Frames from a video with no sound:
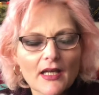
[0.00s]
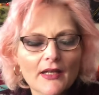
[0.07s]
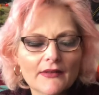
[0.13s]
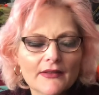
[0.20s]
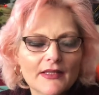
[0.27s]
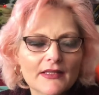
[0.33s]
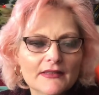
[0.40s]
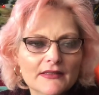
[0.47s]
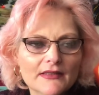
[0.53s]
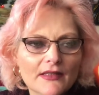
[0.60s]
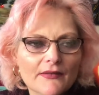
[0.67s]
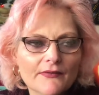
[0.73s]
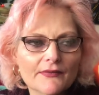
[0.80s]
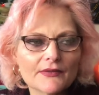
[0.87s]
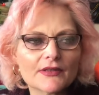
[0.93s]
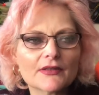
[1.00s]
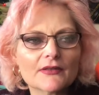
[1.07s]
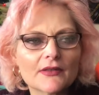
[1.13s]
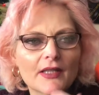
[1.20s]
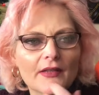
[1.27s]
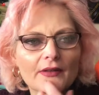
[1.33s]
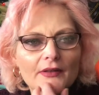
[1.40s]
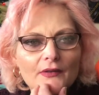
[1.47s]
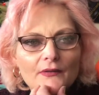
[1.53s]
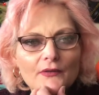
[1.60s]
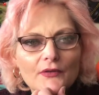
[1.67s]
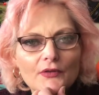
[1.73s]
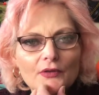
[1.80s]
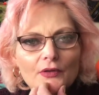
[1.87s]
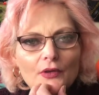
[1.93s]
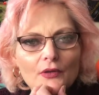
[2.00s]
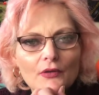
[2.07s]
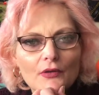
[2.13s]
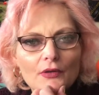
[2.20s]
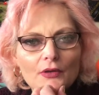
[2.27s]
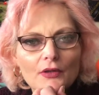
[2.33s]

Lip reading: And that is enough to carry you through your